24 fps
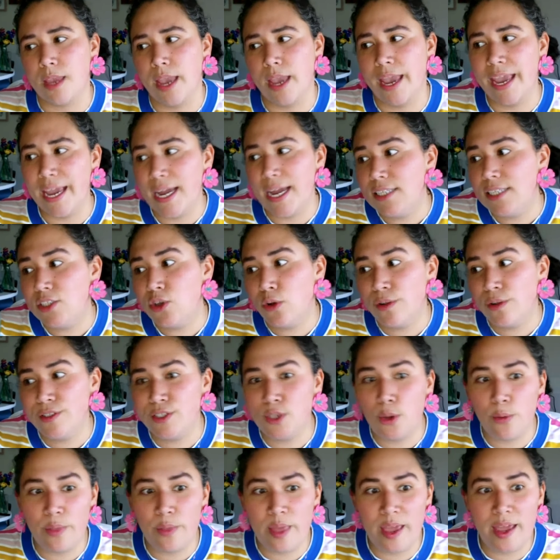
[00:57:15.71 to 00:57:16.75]
And
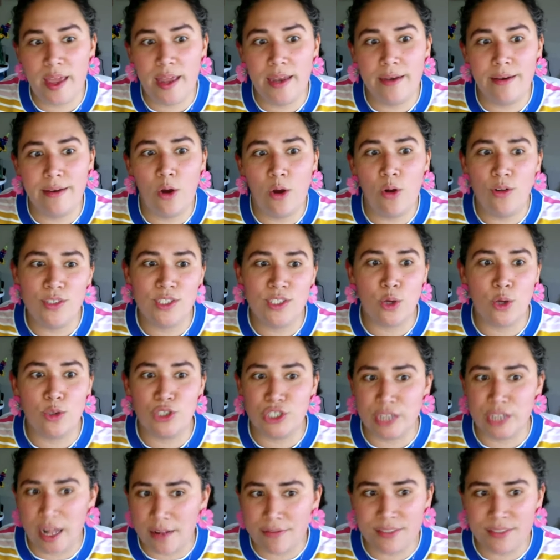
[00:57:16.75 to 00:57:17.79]
also
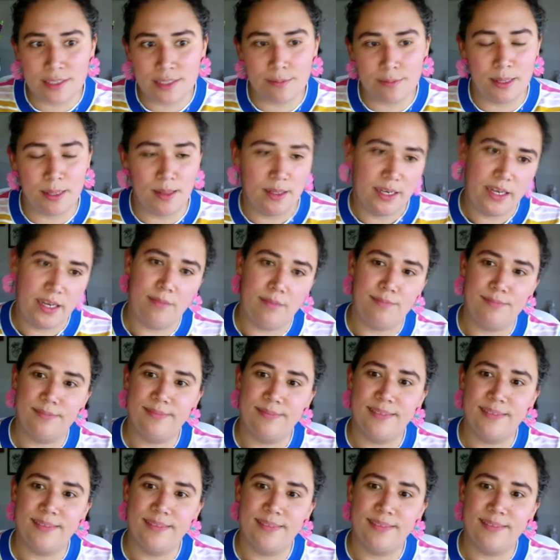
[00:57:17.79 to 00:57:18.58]
shelf stability,